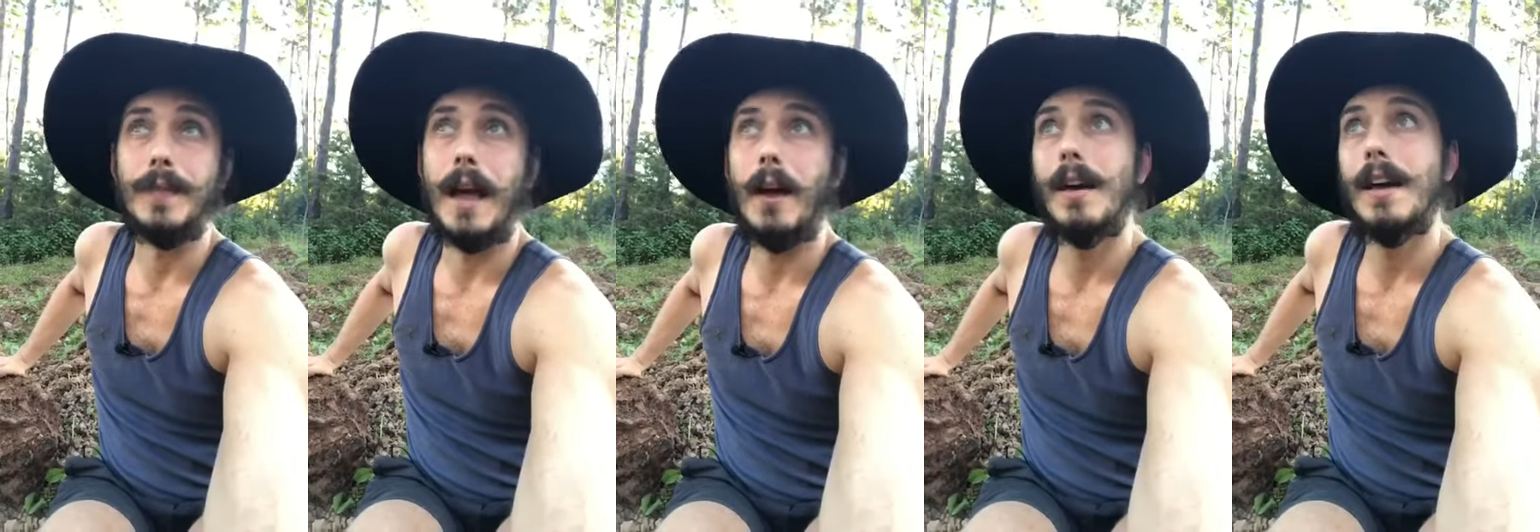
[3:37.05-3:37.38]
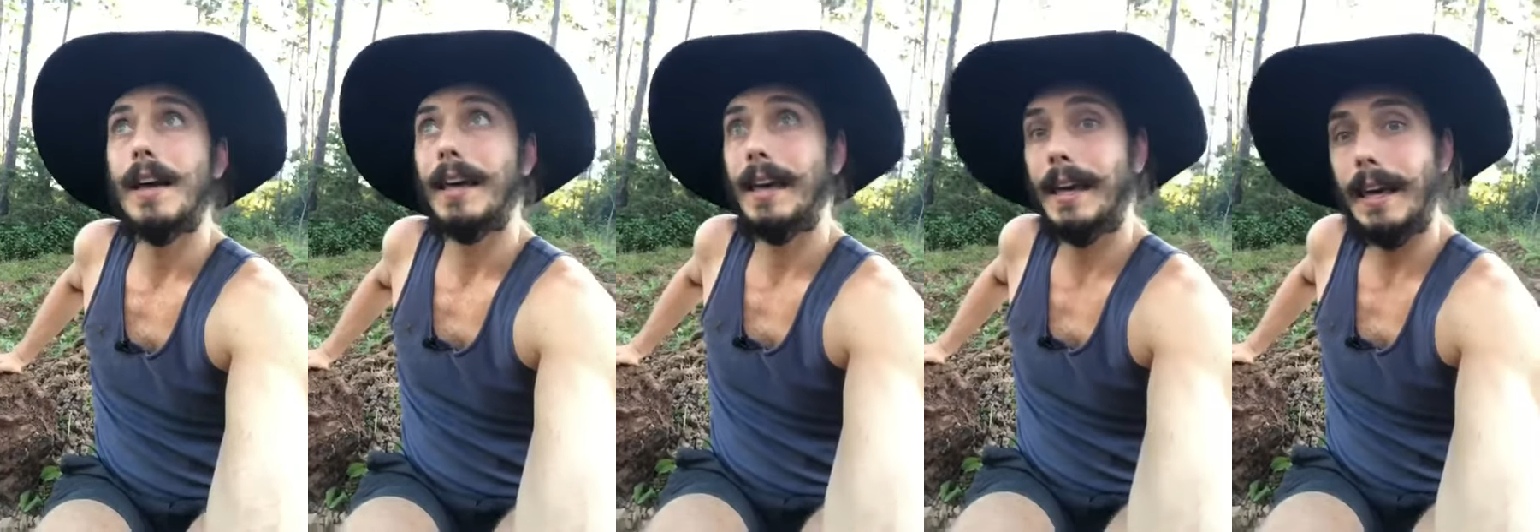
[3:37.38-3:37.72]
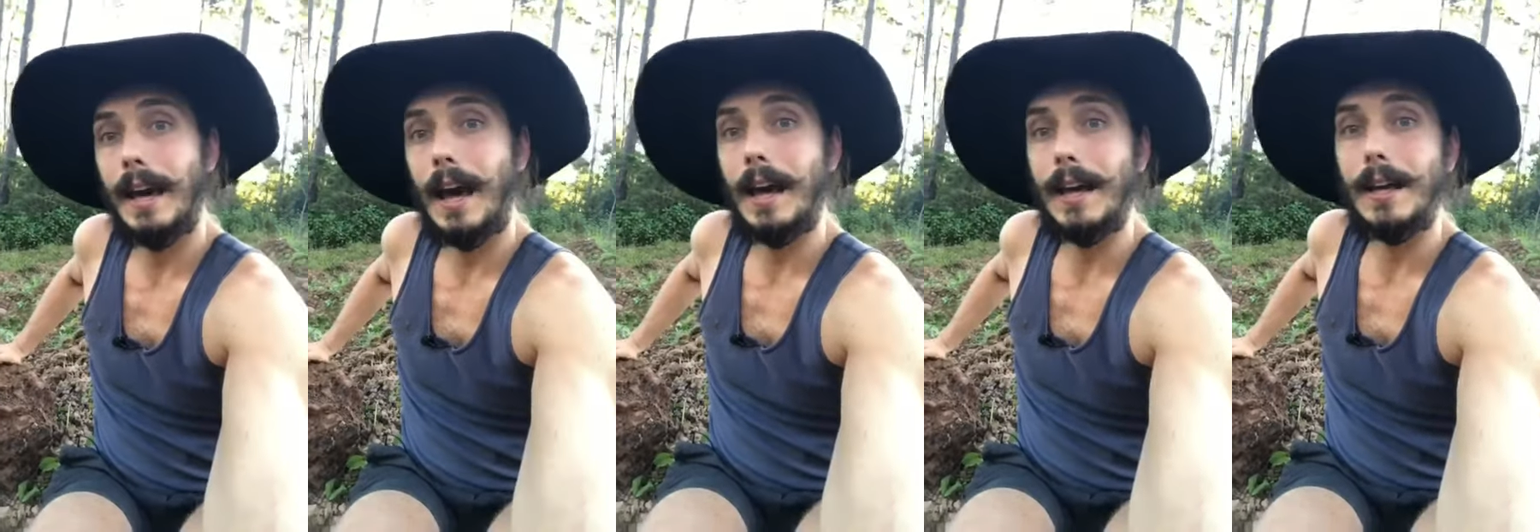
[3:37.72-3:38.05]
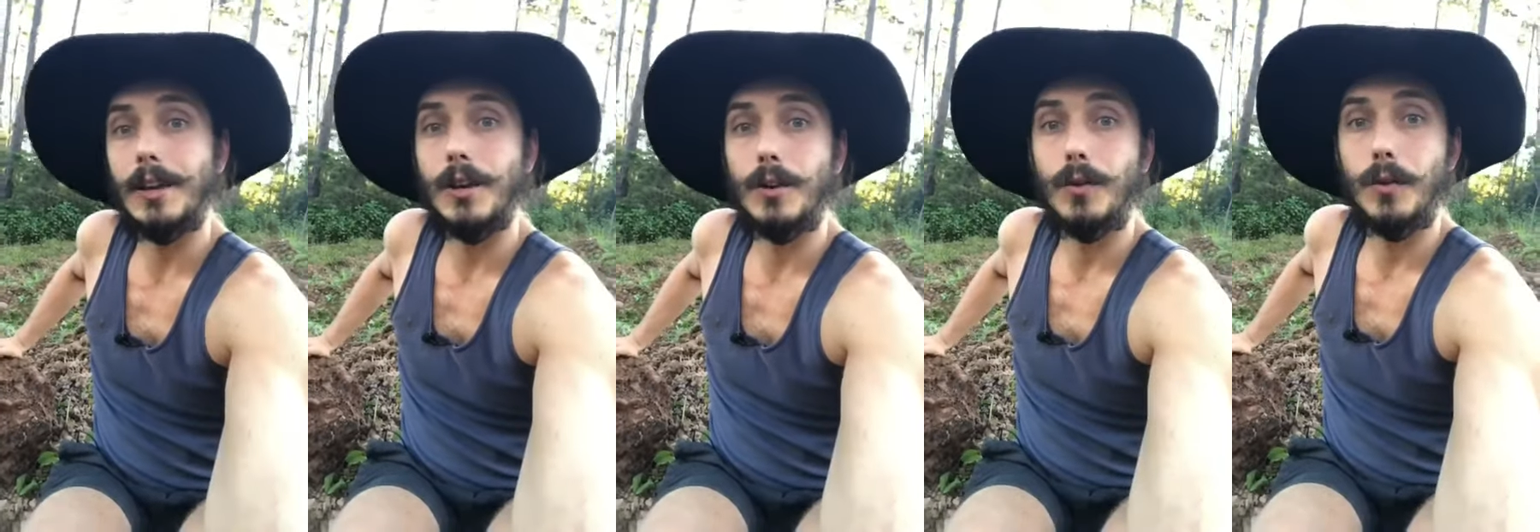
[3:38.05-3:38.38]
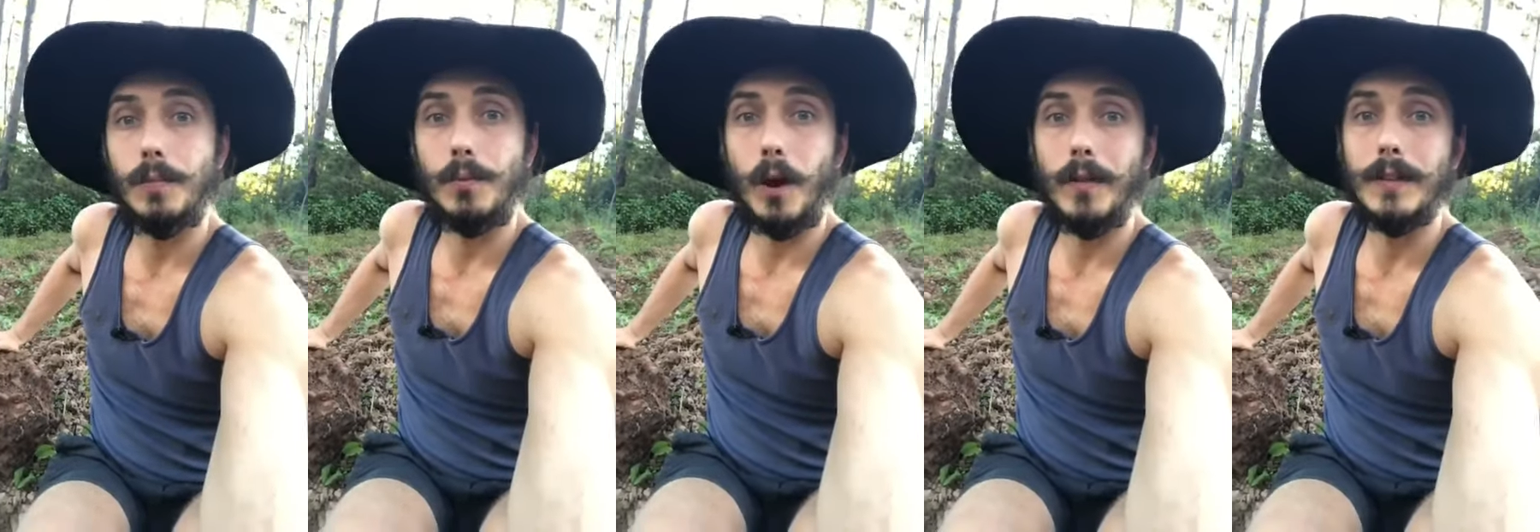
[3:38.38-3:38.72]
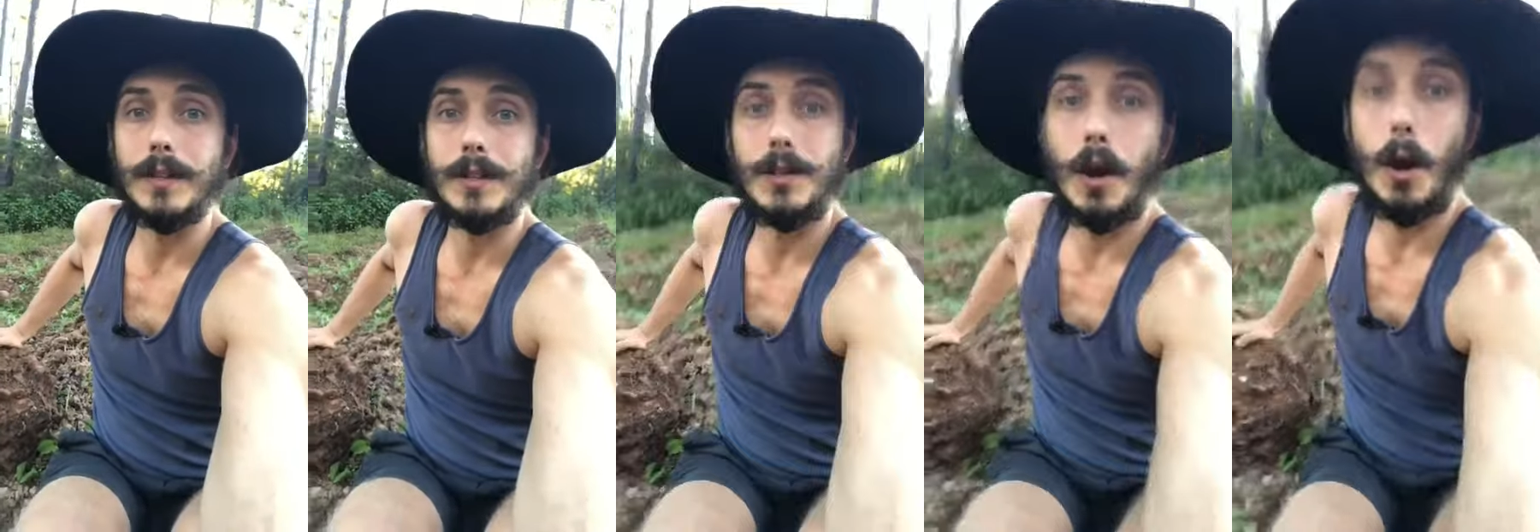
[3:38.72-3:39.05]
Now, here in Yunnan
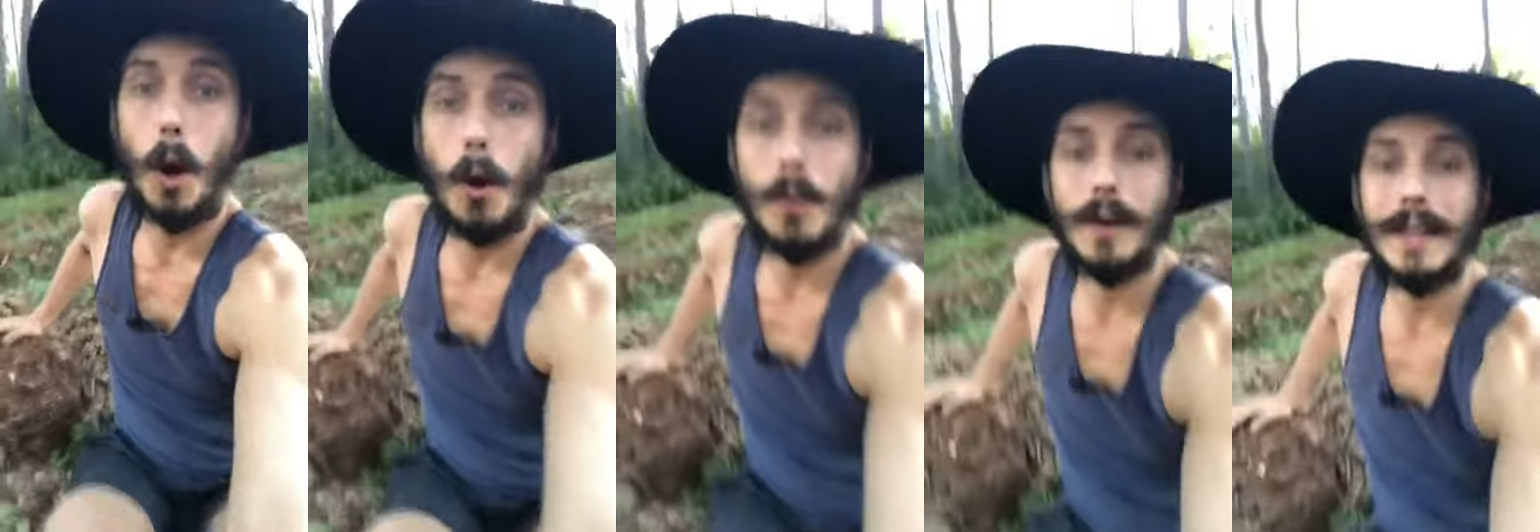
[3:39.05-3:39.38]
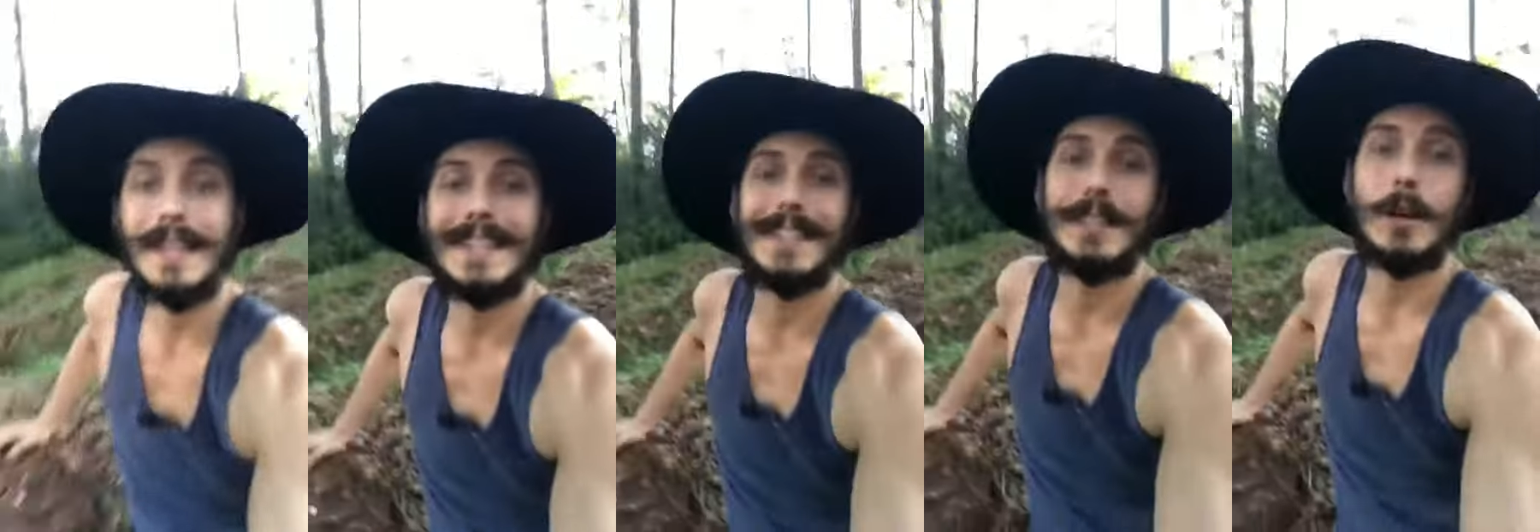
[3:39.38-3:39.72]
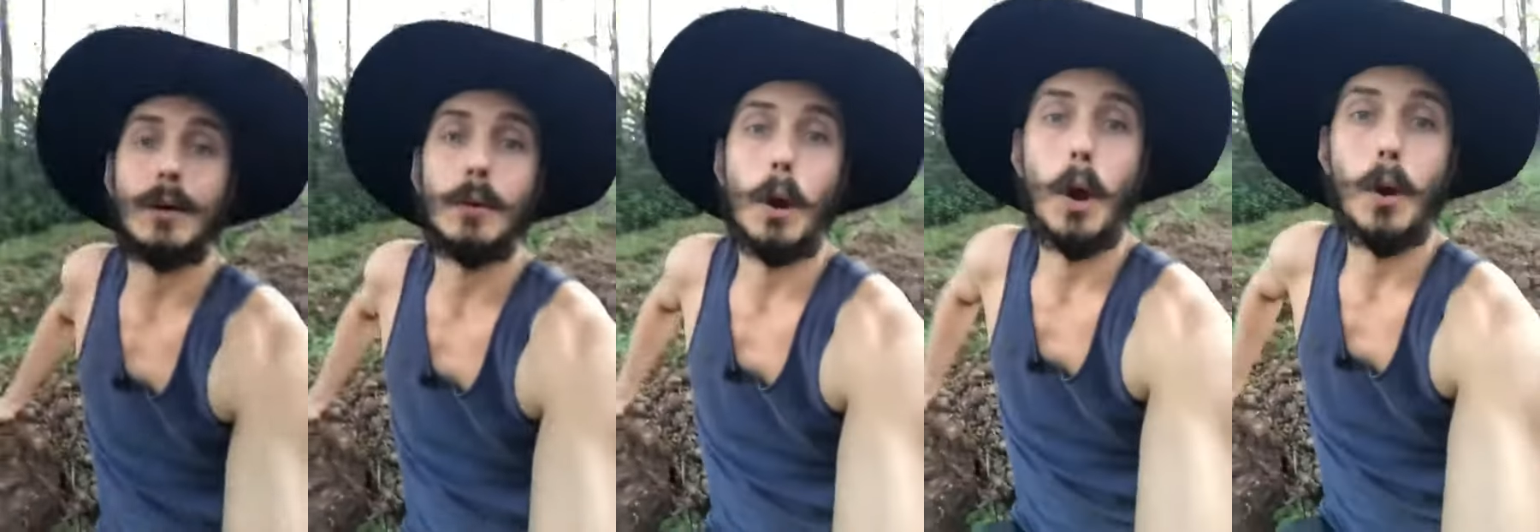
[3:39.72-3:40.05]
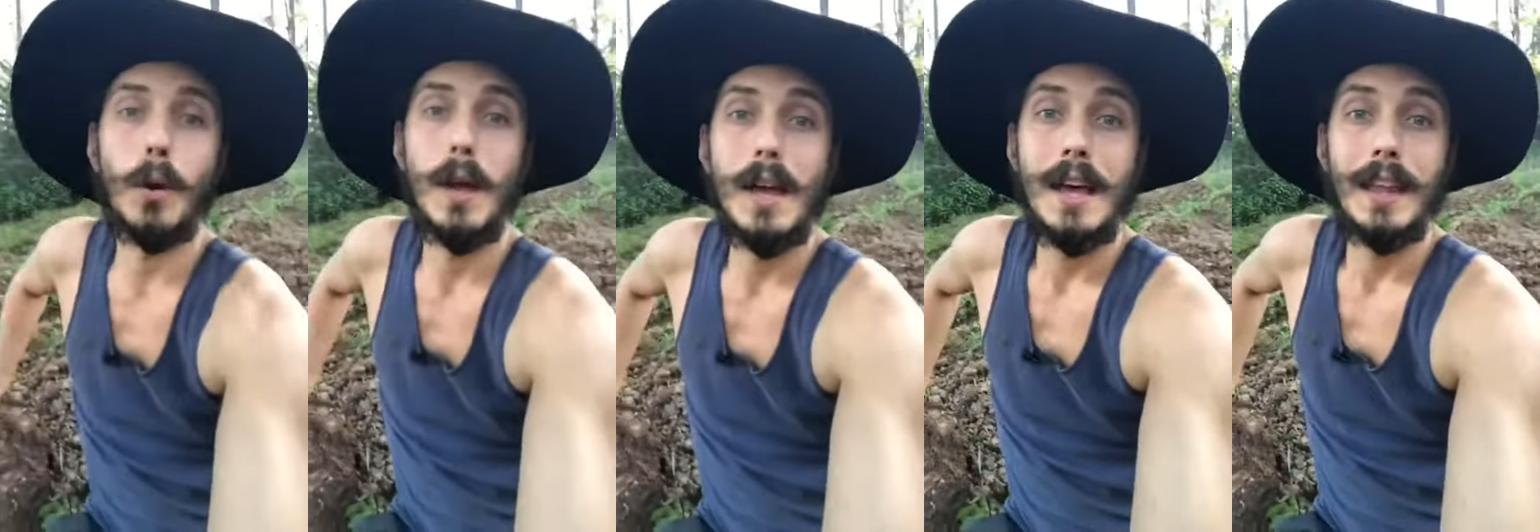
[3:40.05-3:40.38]
Province, not only does it grow